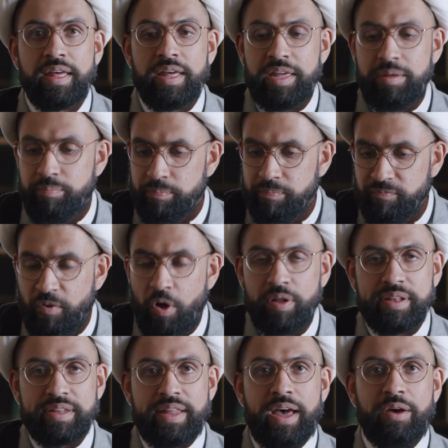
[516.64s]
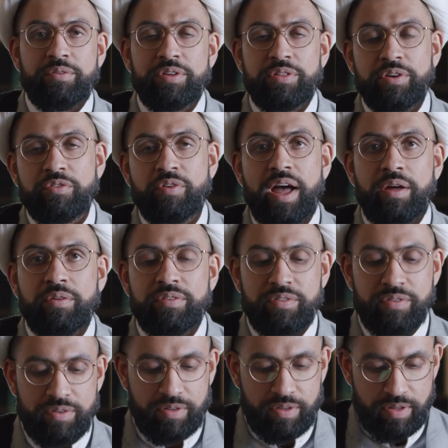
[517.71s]
He falls down to the
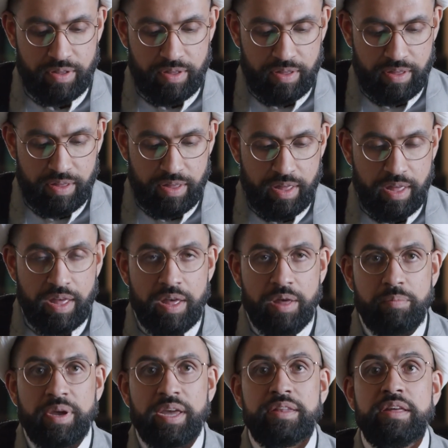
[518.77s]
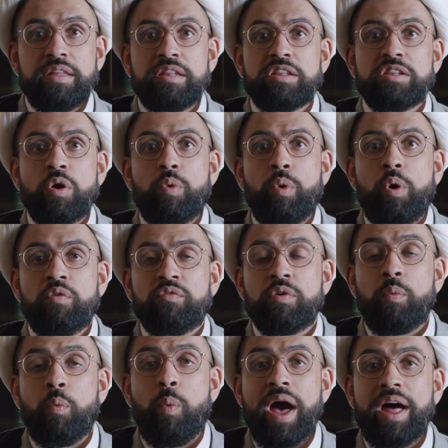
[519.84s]
ground because he is so
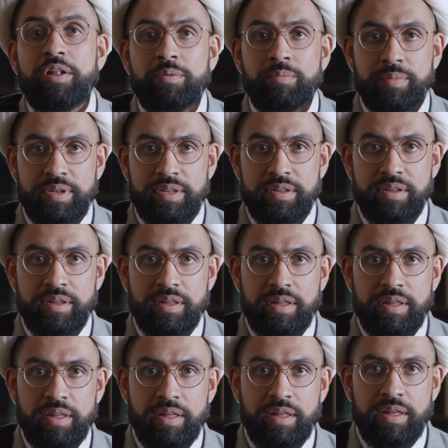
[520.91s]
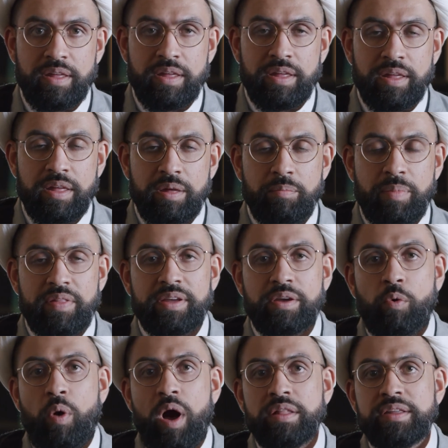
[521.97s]
overwhelmed by the
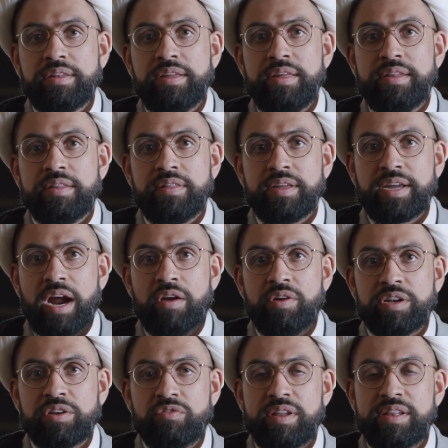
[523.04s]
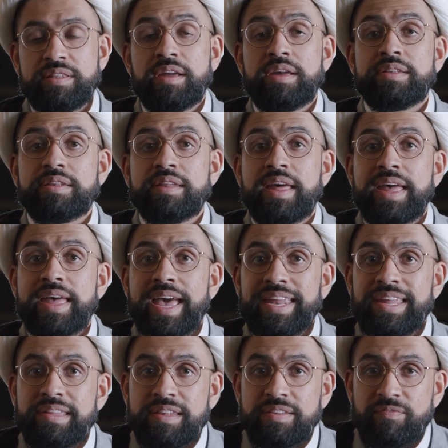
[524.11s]
qualities and the characteristics and
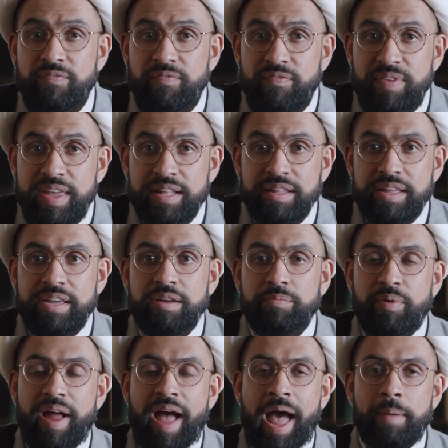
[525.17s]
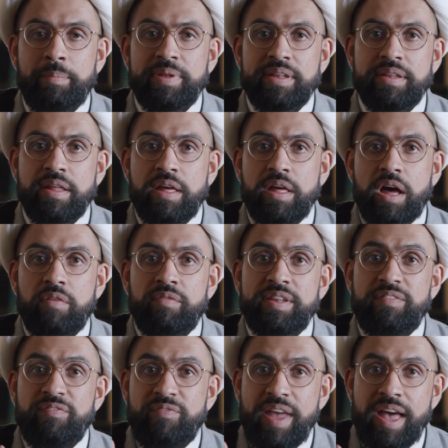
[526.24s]
his feeling perhaps of
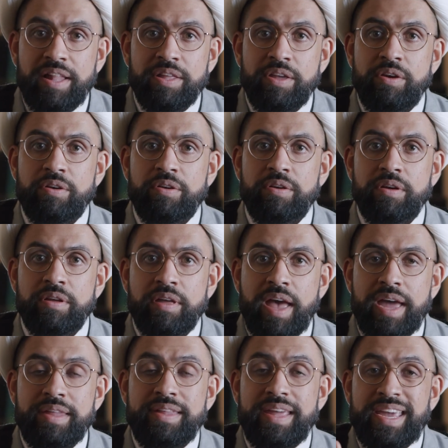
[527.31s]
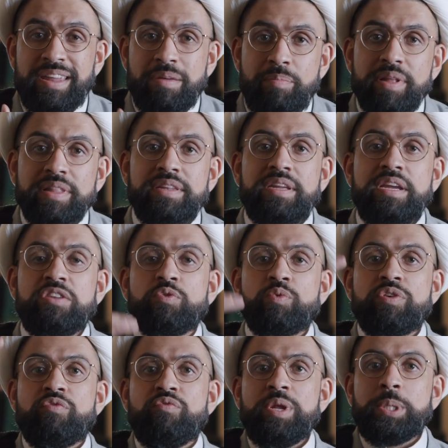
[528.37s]
his failure and his inability
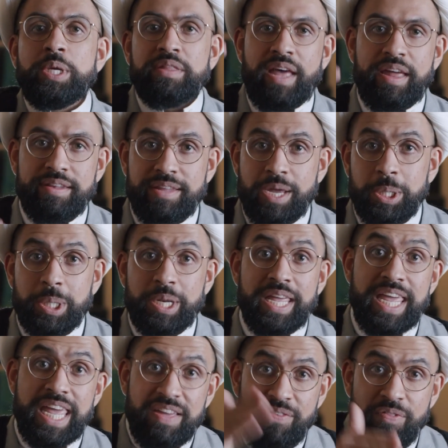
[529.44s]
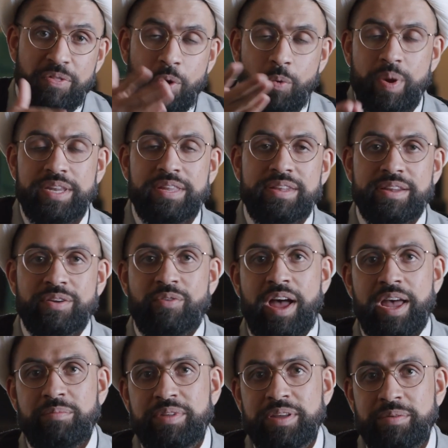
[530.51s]
toward reaching that station, even though we
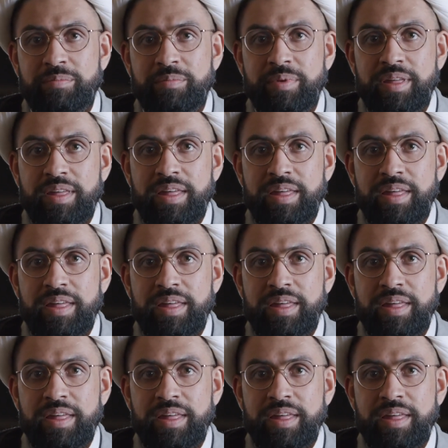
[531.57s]
described him,